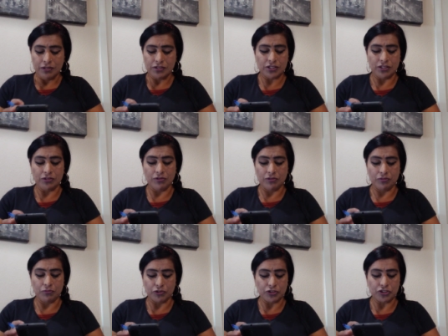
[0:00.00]

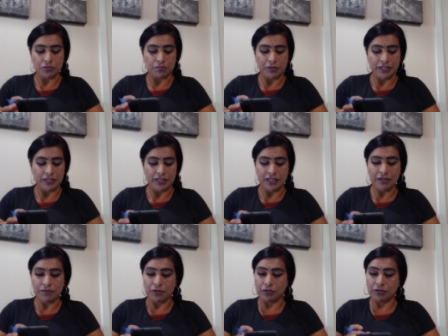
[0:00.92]
still worshiping
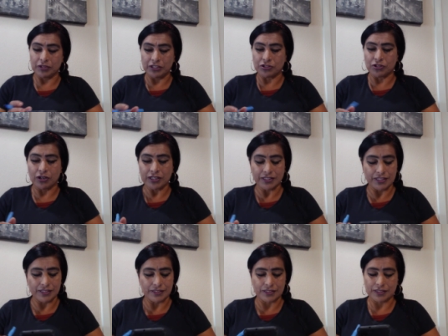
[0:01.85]
evil and
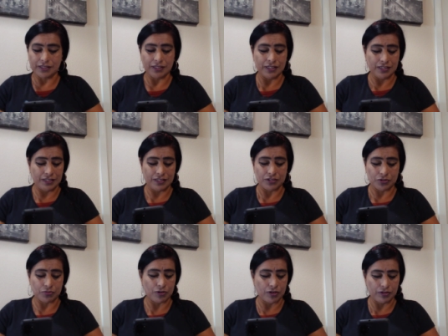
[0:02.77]
darkness, and it
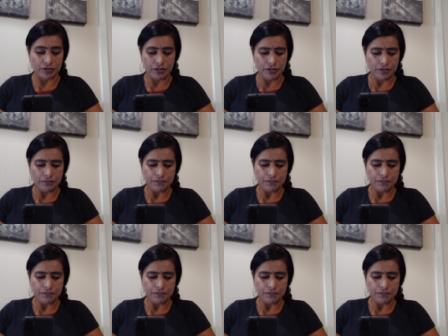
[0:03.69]
is wrong.